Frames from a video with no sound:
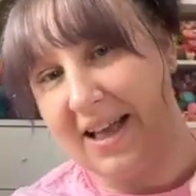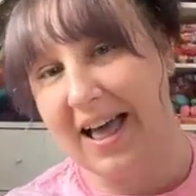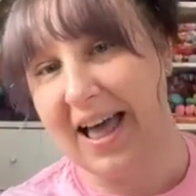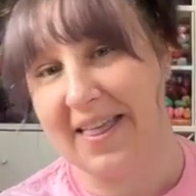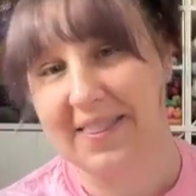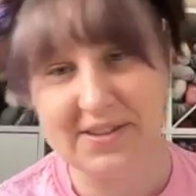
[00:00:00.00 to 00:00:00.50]

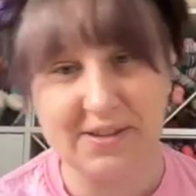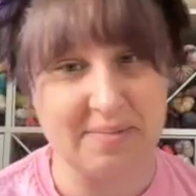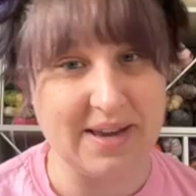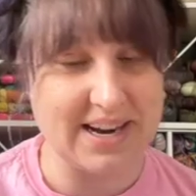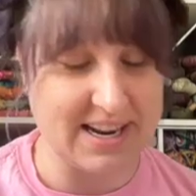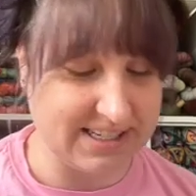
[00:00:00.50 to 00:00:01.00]
and this will
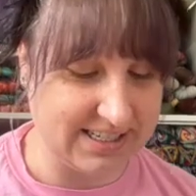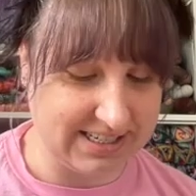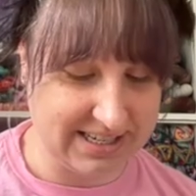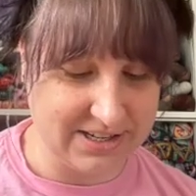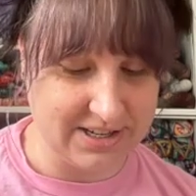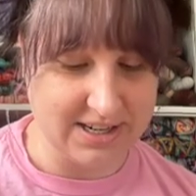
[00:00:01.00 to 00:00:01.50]
be a nice
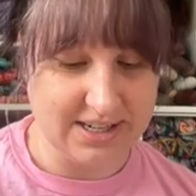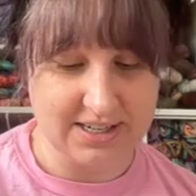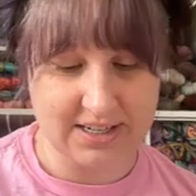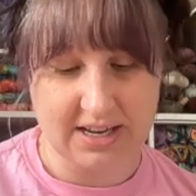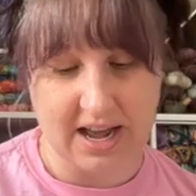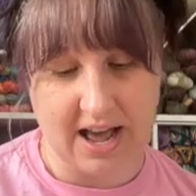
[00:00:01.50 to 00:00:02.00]

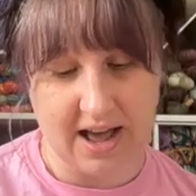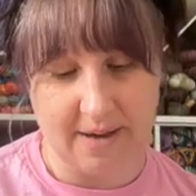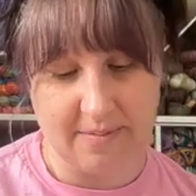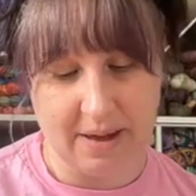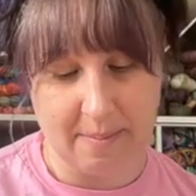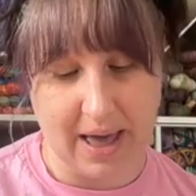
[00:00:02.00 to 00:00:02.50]
t-shirt.
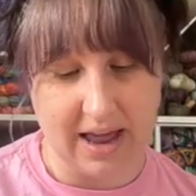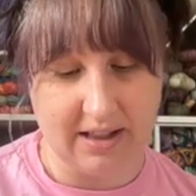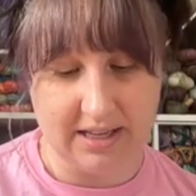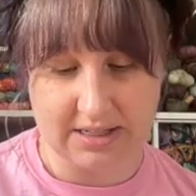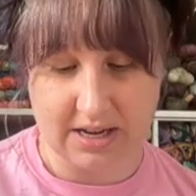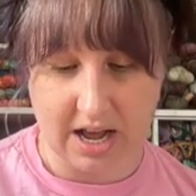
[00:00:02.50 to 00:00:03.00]

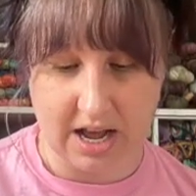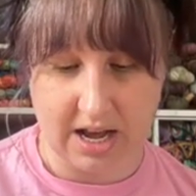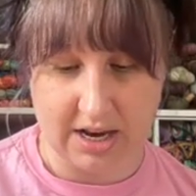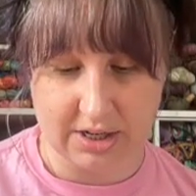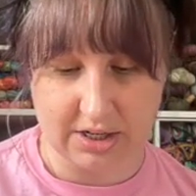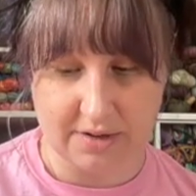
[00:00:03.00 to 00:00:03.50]
Mateline
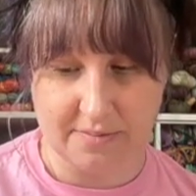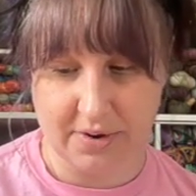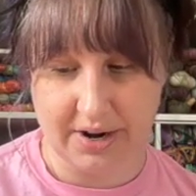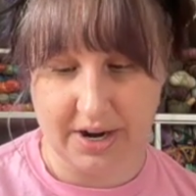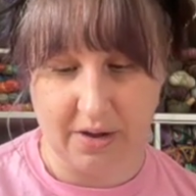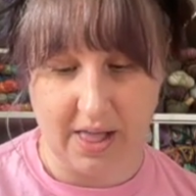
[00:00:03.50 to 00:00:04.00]

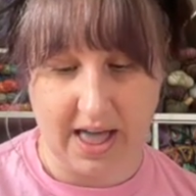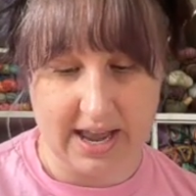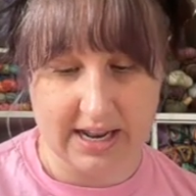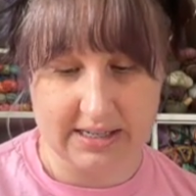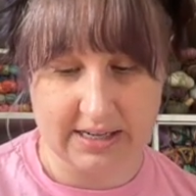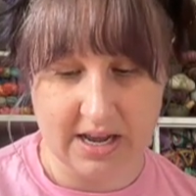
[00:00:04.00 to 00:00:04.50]
Merino
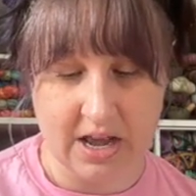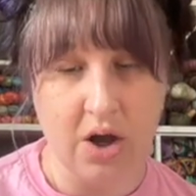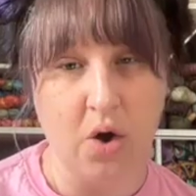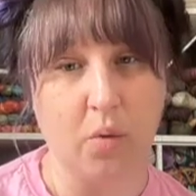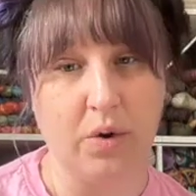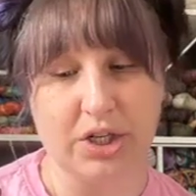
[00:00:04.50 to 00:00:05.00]
Light,
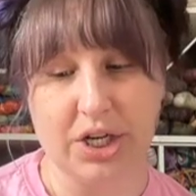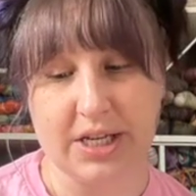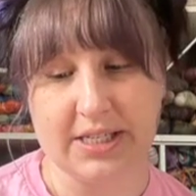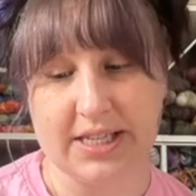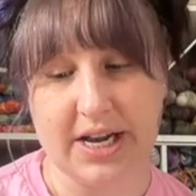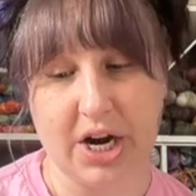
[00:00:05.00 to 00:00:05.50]
which
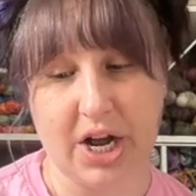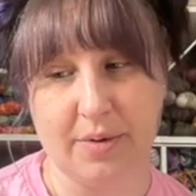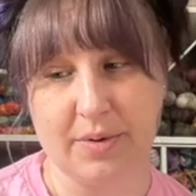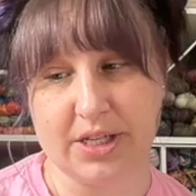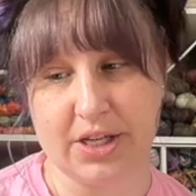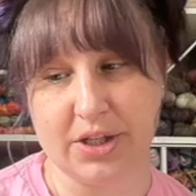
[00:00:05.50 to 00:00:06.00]
is their 100%
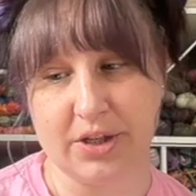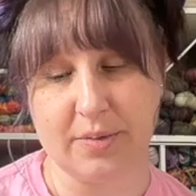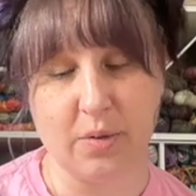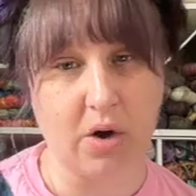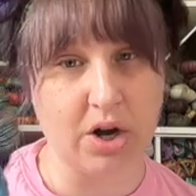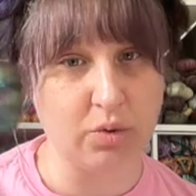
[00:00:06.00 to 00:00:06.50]

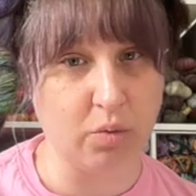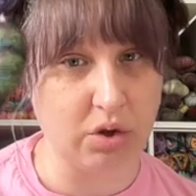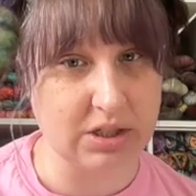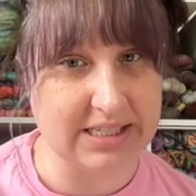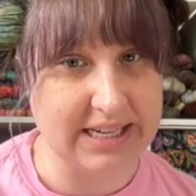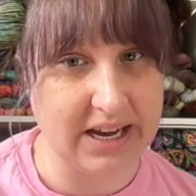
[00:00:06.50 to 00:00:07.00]
superwash wool
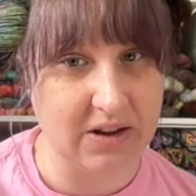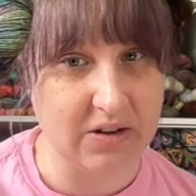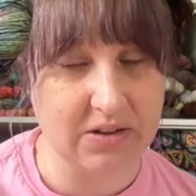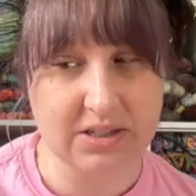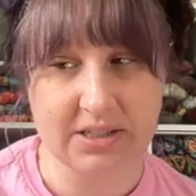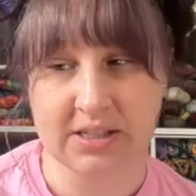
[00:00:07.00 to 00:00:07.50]

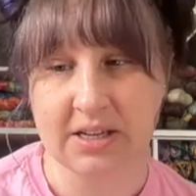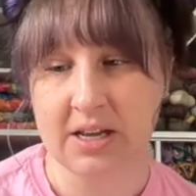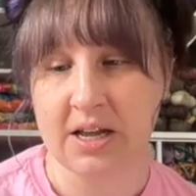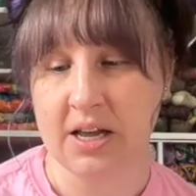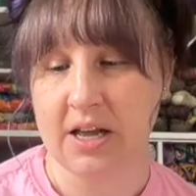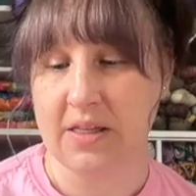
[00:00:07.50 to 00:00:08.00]
singles.
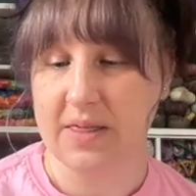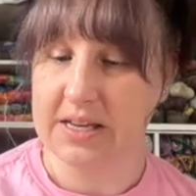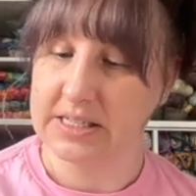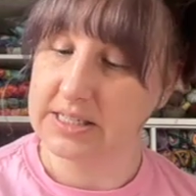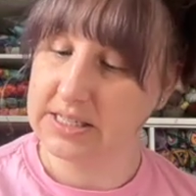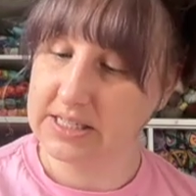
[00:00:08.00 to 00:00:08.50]

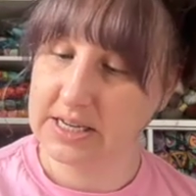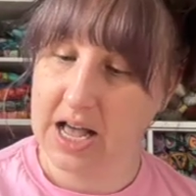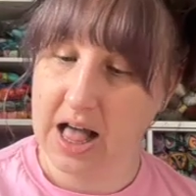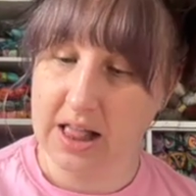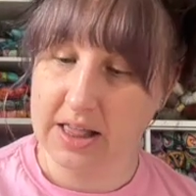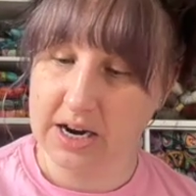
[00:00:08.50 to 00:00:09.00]
This is the
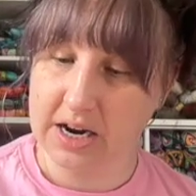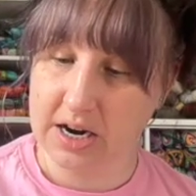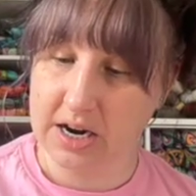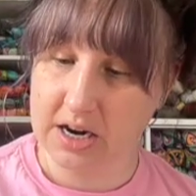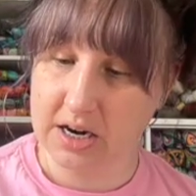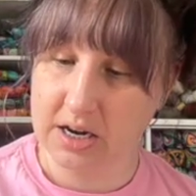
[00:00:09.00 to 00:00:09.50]

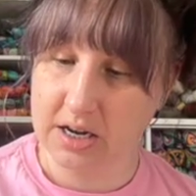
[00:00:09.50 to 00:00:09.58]
color